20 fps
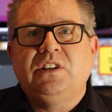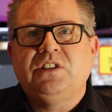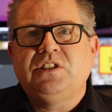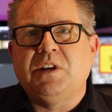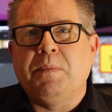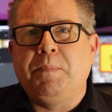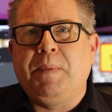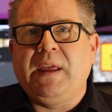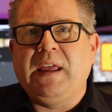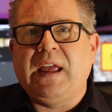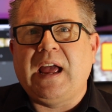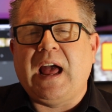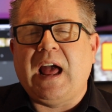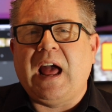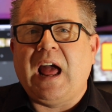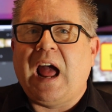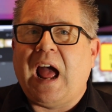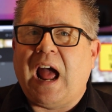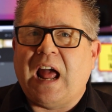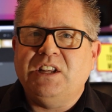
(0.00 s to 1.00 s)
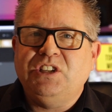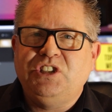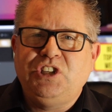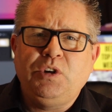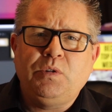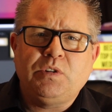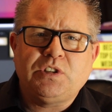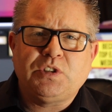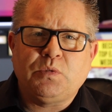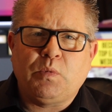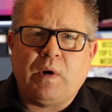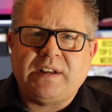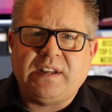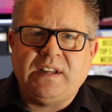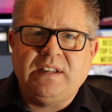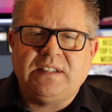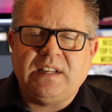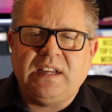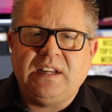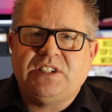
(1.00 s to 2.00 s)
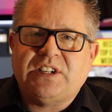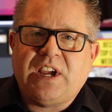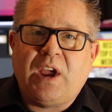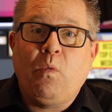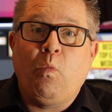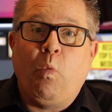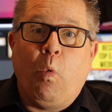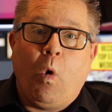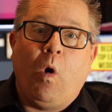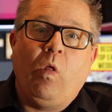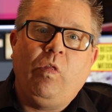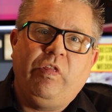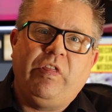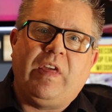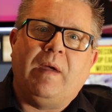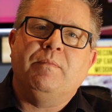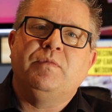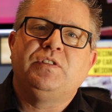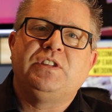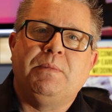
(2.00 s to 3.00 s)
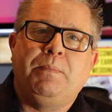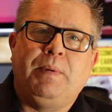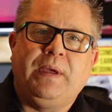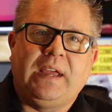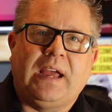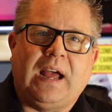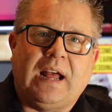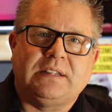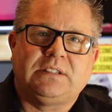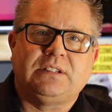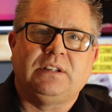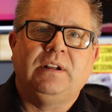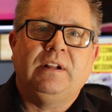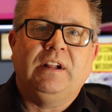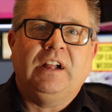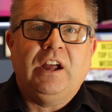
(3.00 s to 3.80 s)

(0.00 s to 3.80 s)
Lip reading: to be at and you as the wedding DJ want them to be at.